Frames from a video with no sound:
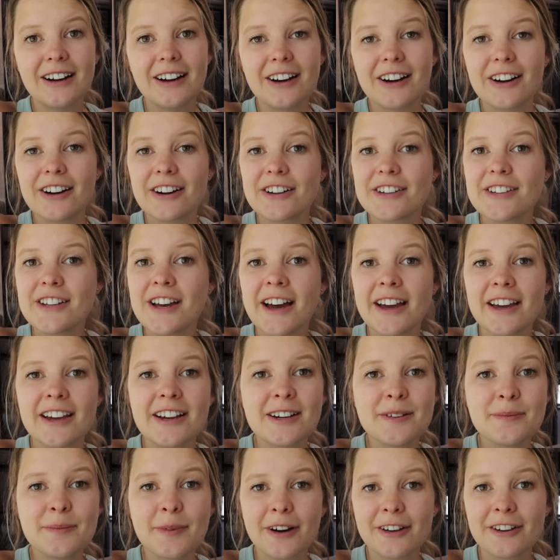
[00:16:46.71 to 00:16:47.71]
Our
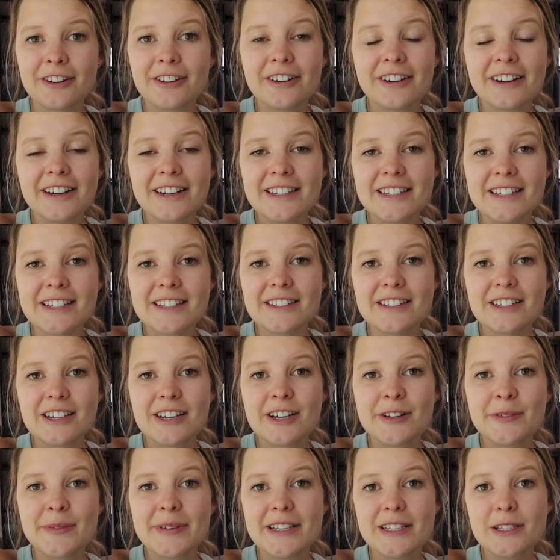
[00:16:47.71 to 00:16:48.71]
tire monitoring
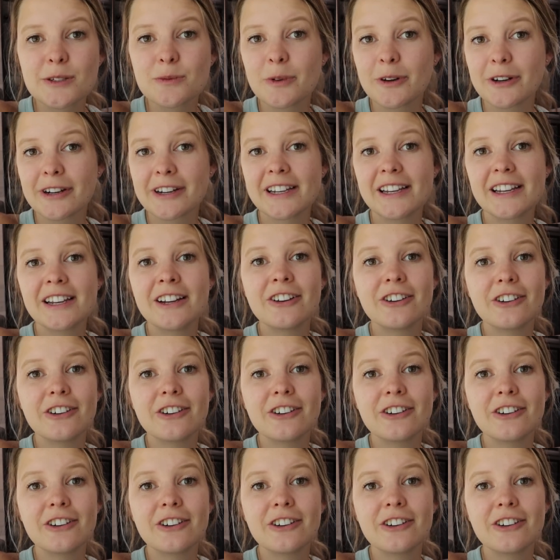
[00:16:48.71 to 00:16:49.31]
system is working